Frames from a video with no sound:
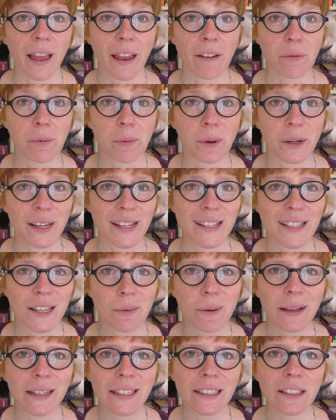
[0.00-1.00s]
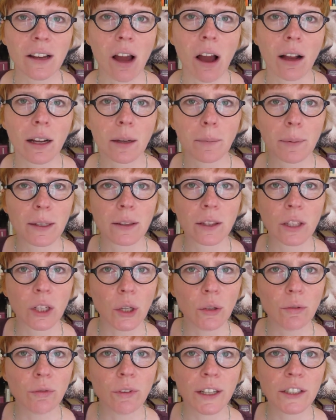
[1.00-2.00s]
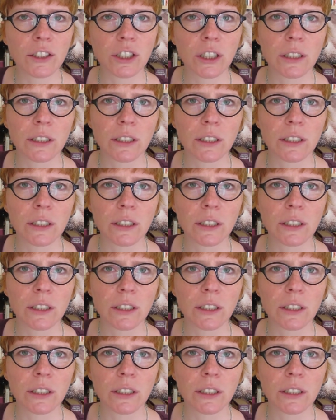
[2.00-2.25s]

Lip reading: Hey everyone, let's quickly talk about The Lone Ranger